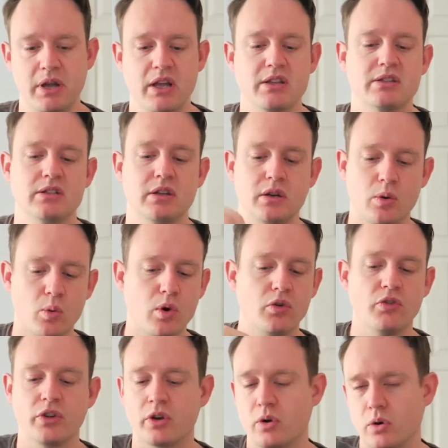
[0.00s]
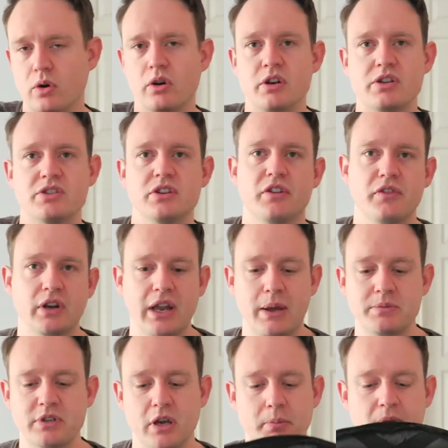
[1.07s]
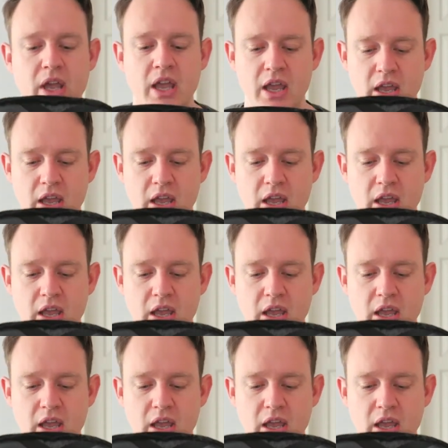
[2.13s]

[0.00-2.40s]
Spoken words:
bands that go over the corners of your laptop,